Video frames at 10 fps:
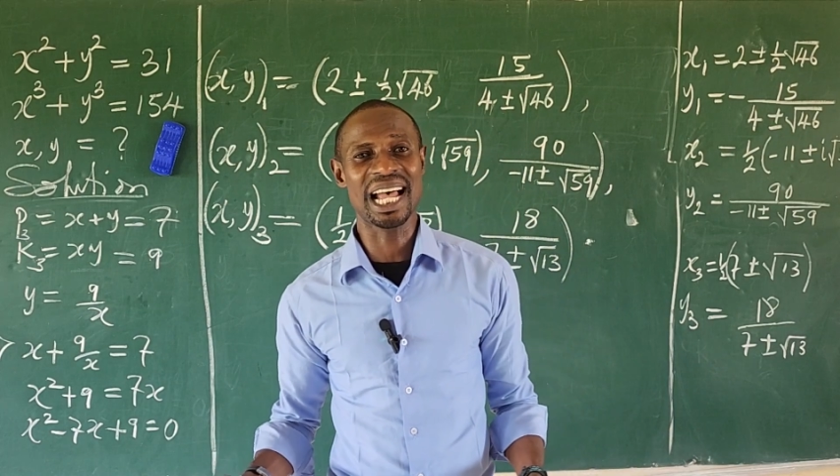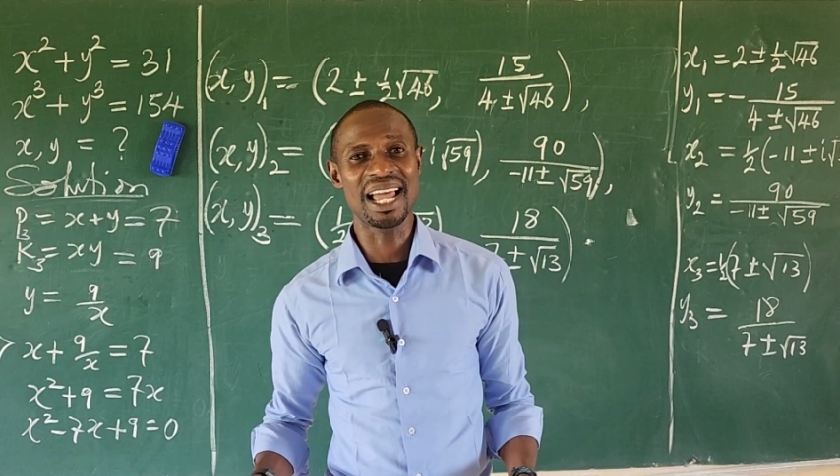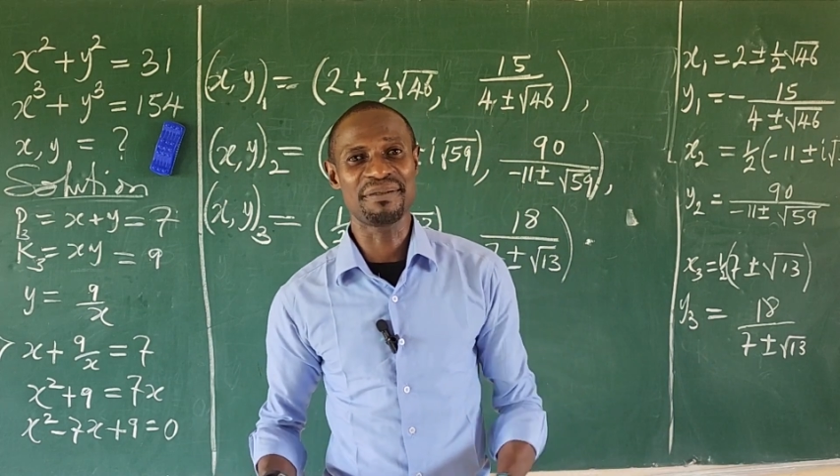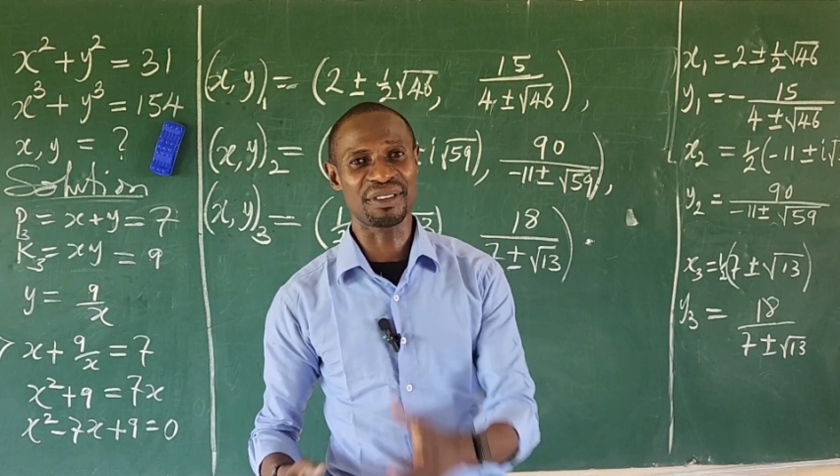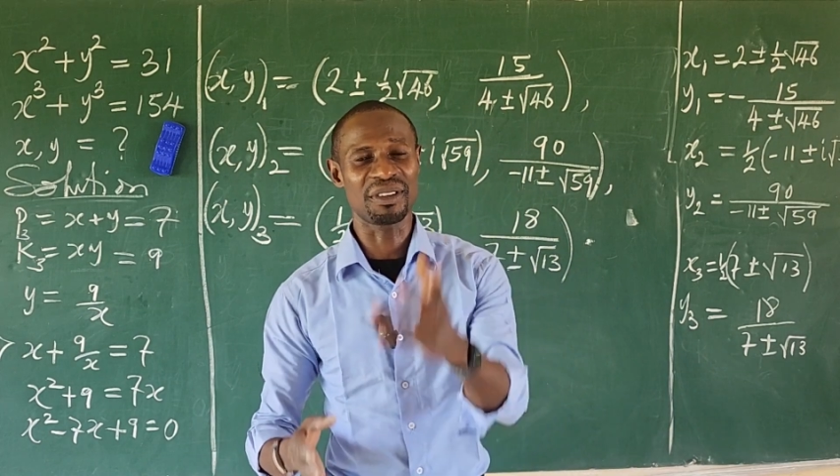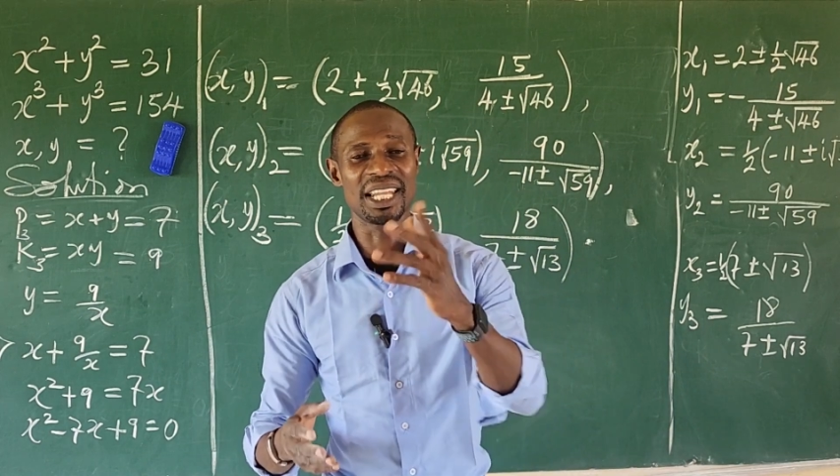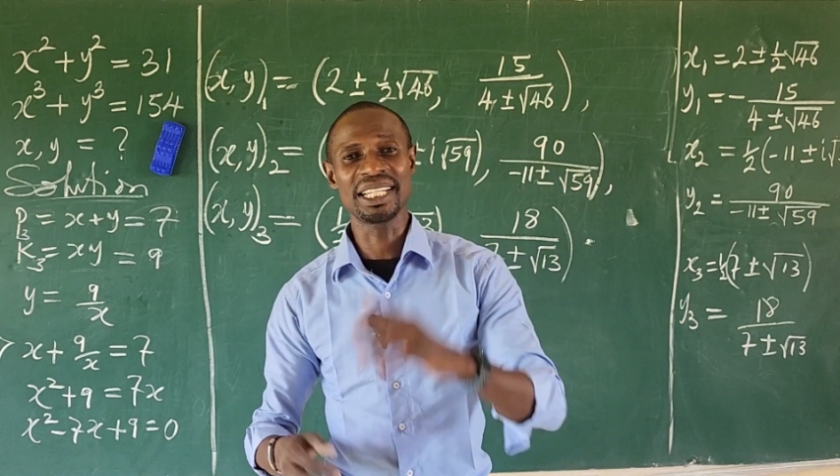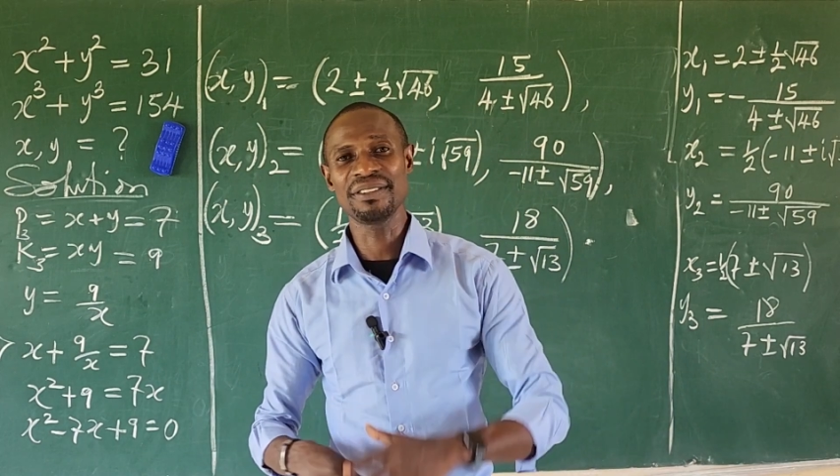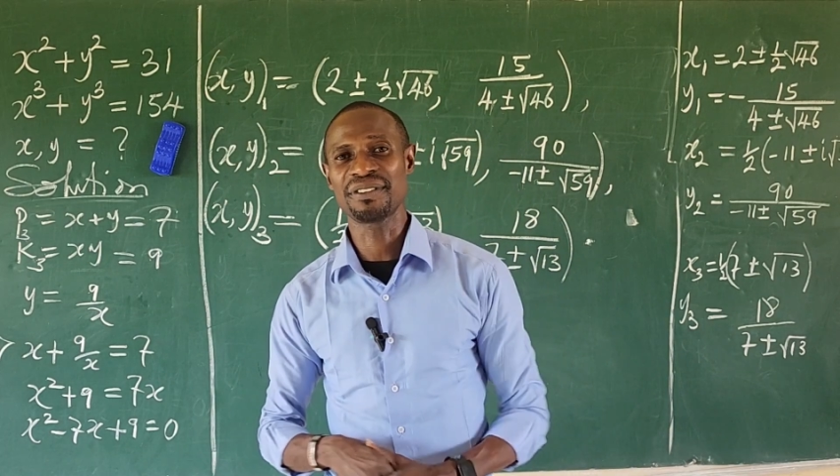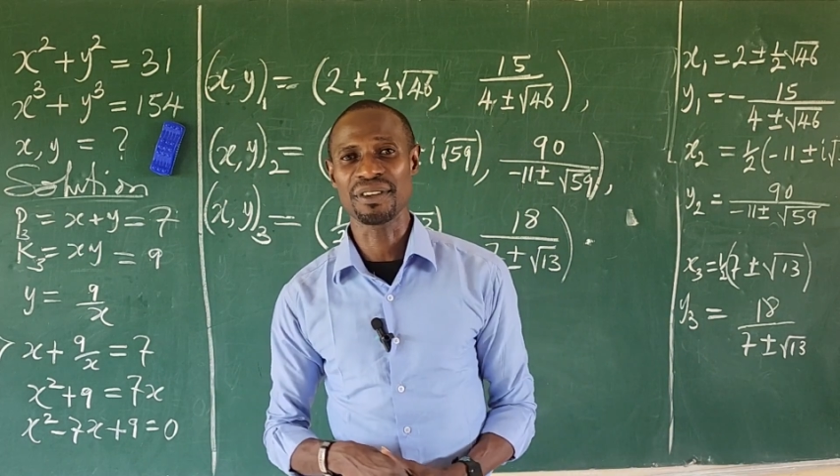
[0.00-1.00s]
the time for your
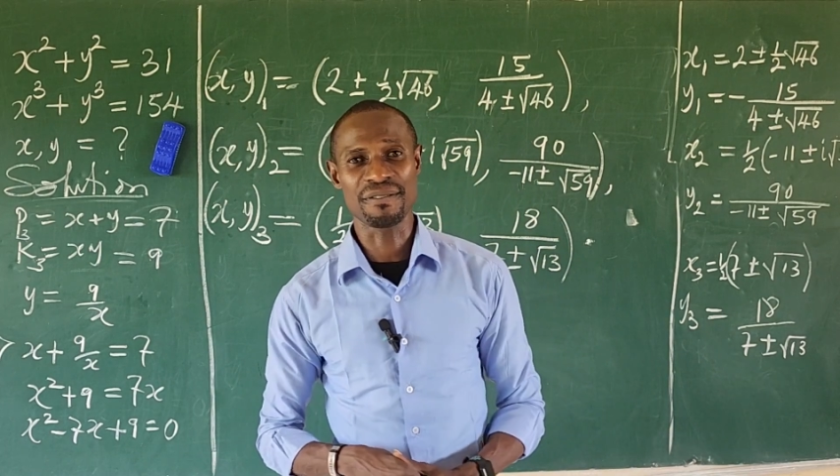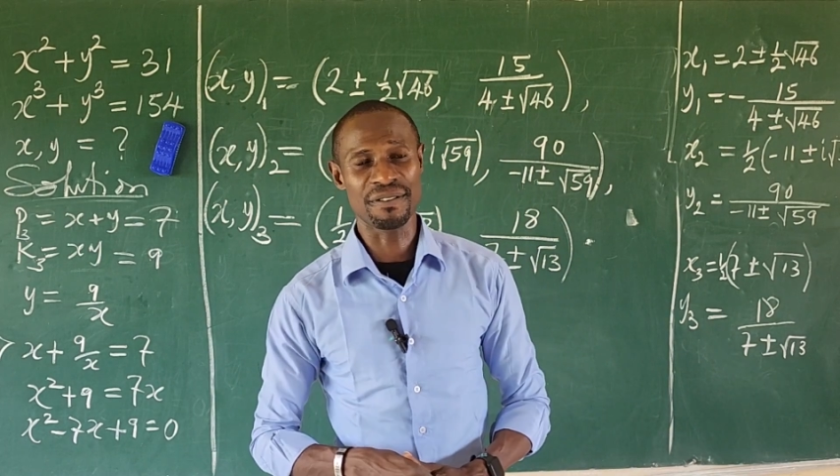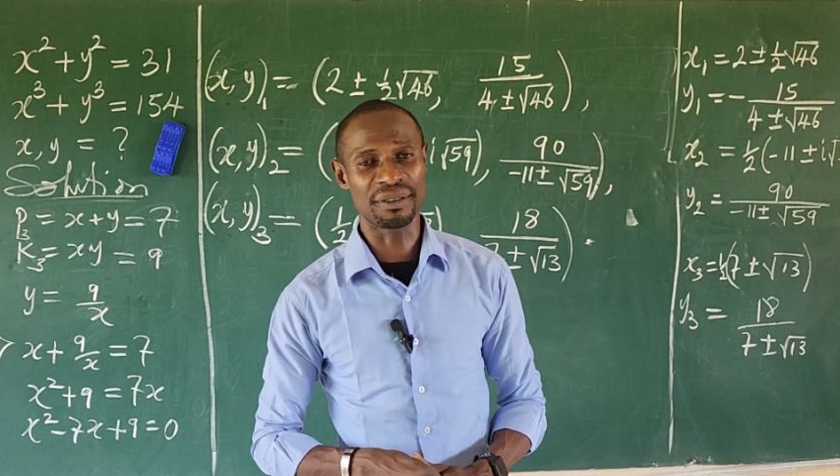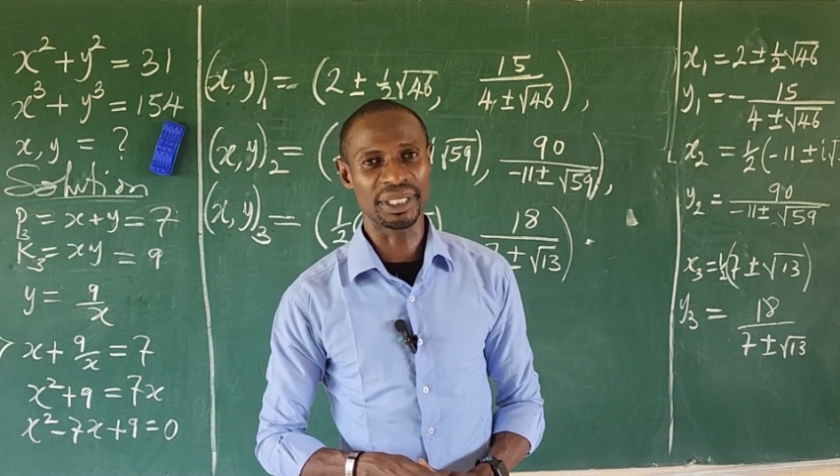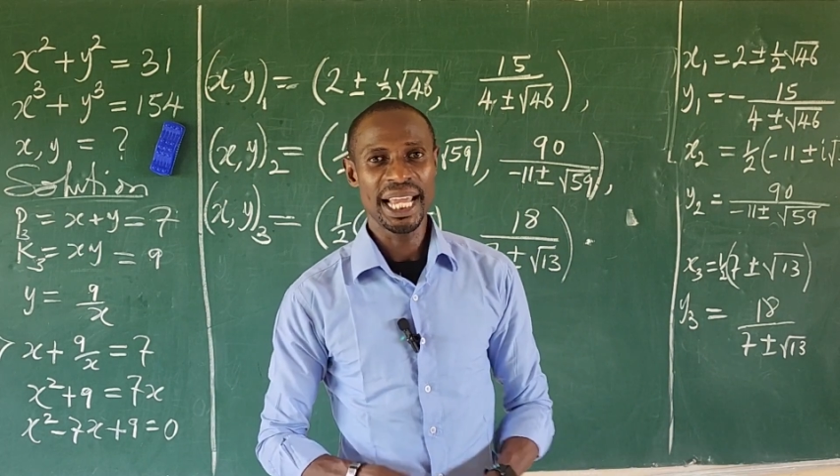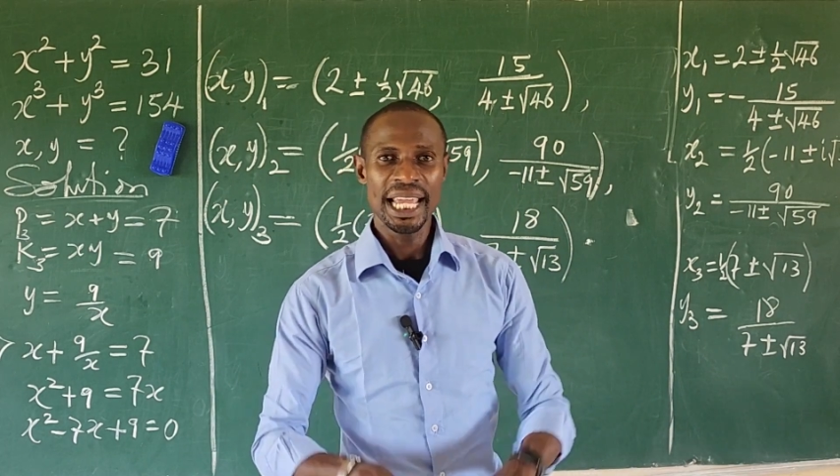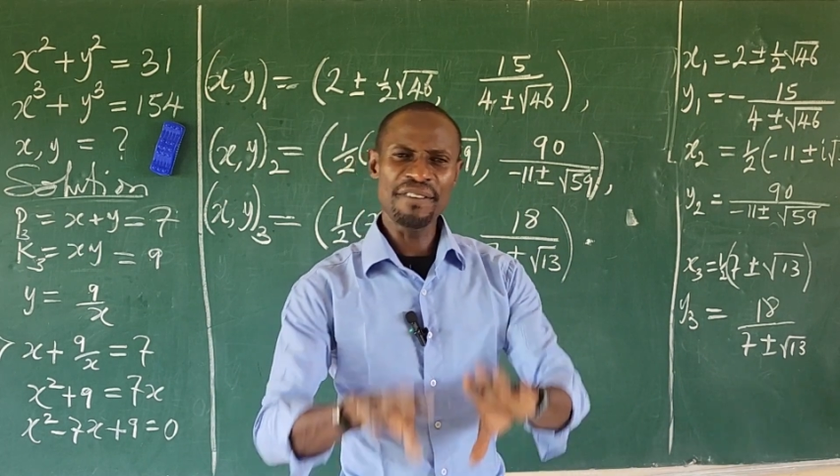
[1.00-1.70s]
learning, for your fun.